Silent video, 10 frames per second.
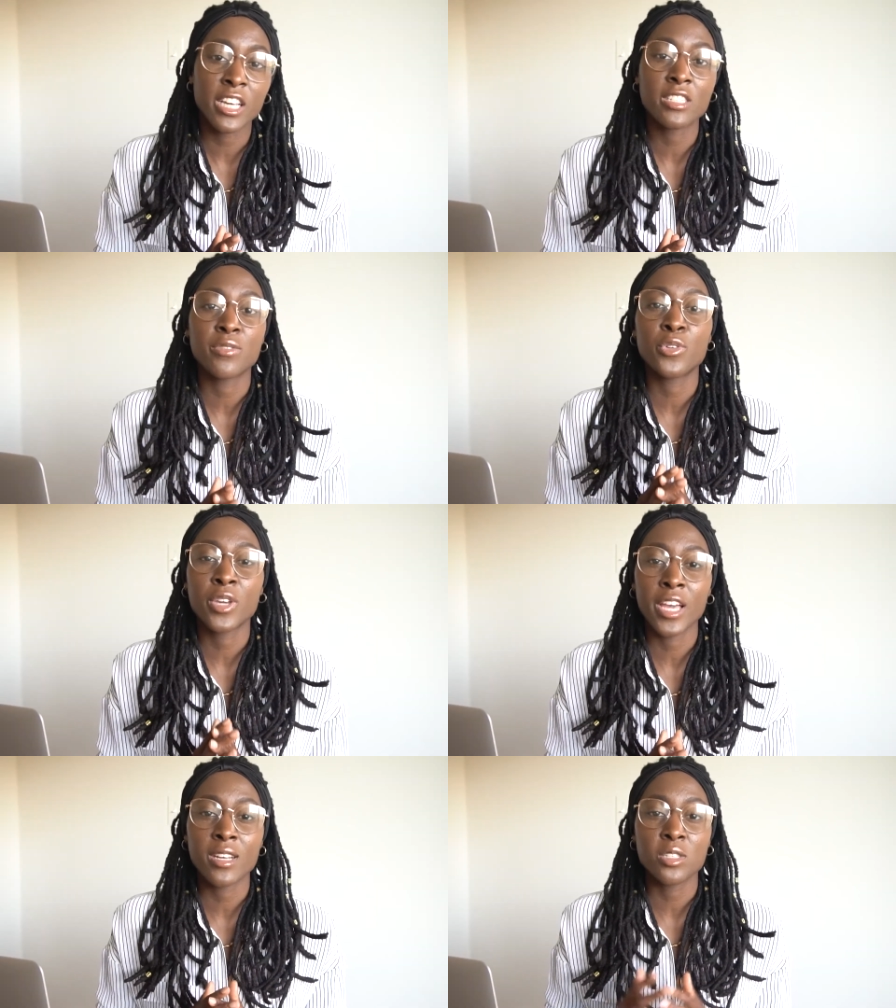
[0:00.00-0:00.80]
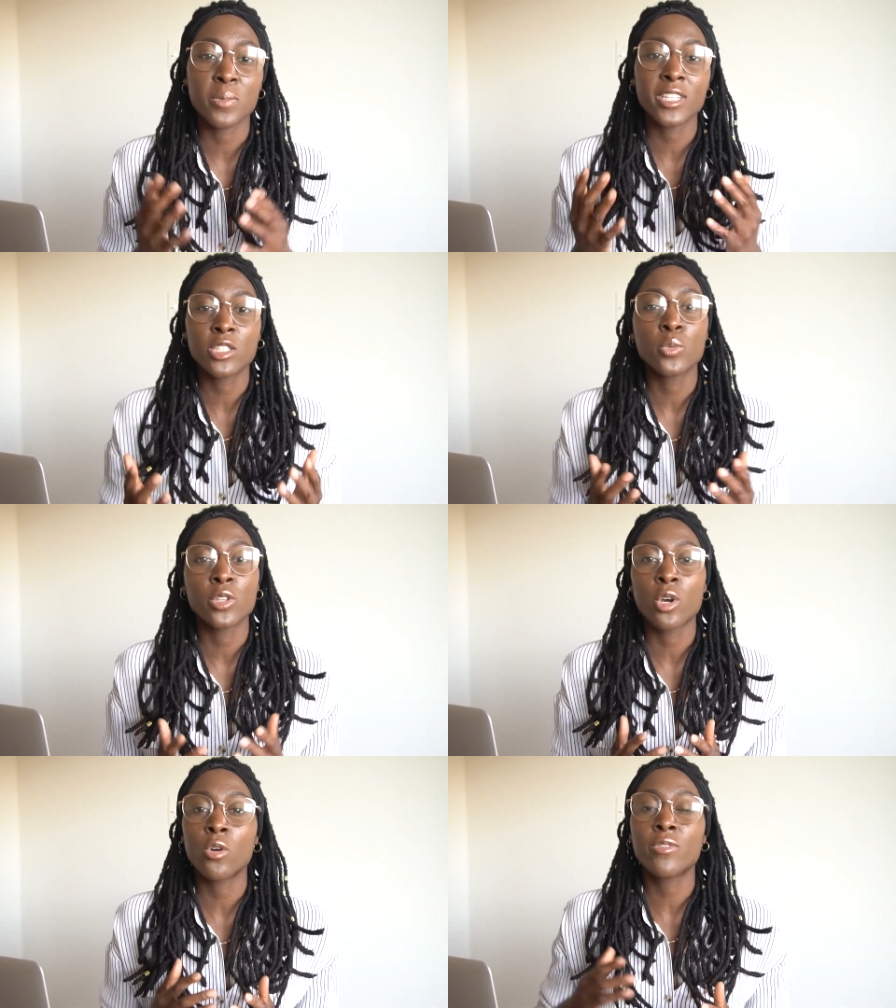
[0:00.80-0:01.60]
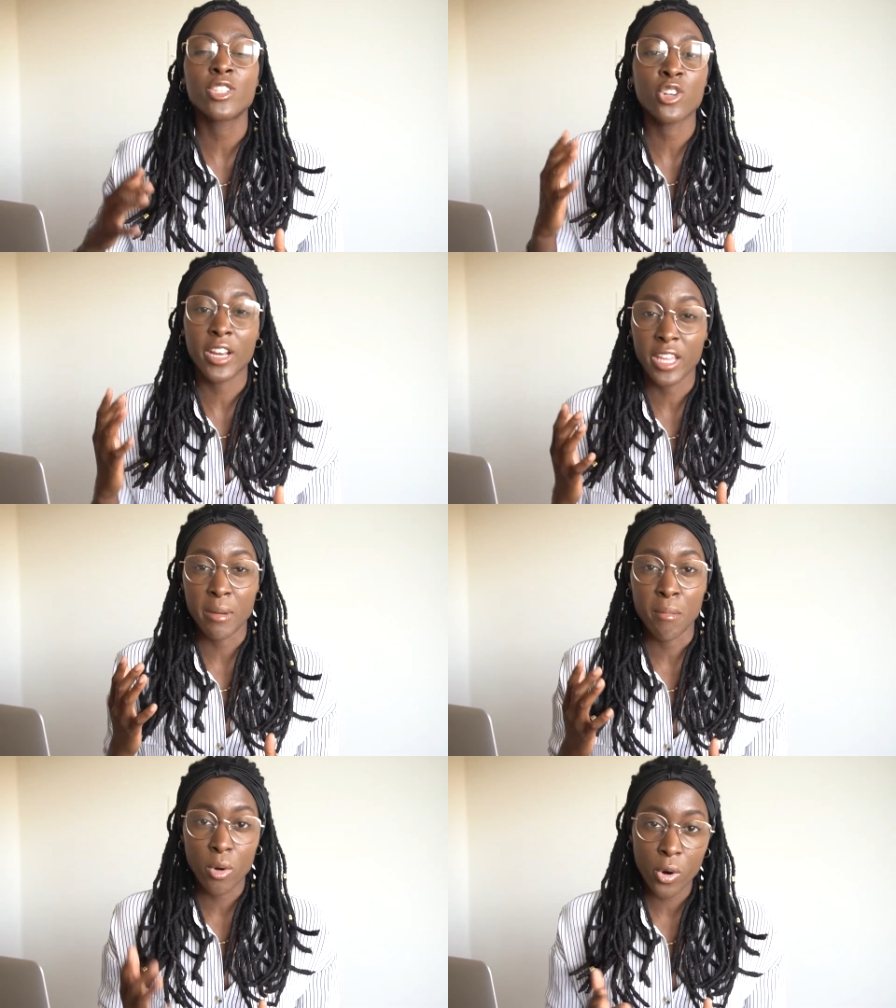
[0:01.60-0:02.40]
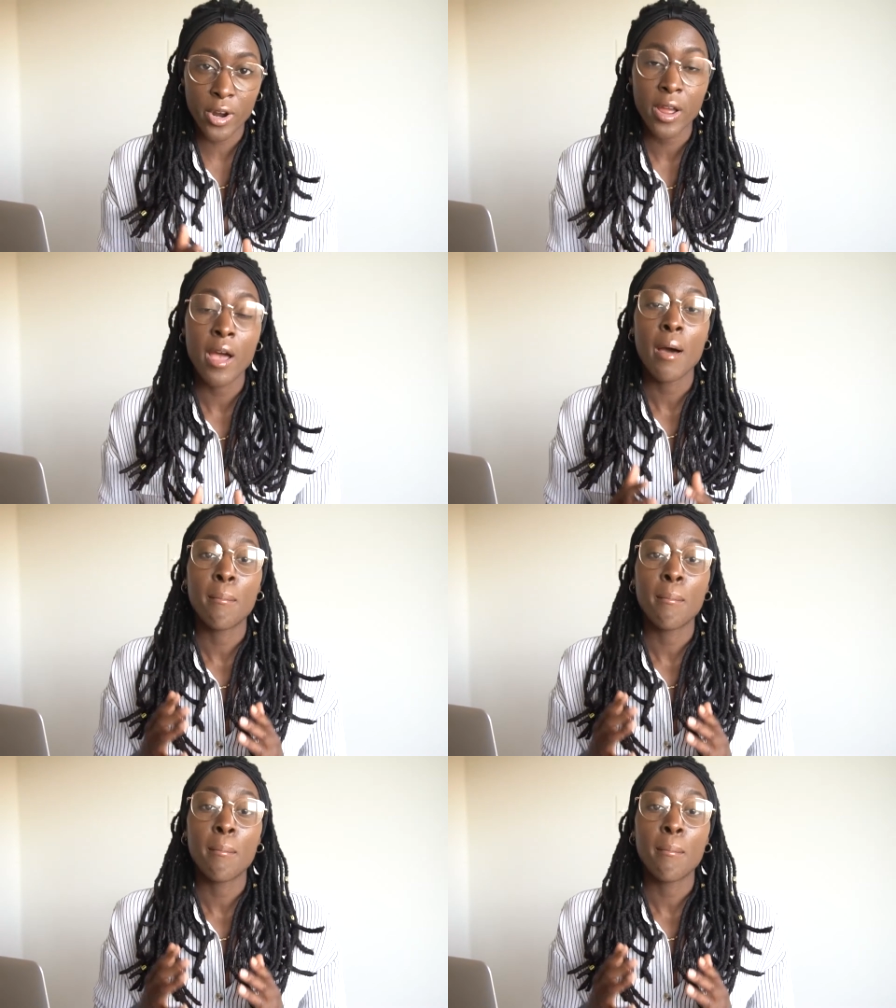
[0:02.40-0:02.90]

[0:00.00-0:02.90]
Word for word: days if you can, especially with COVID, try to get more.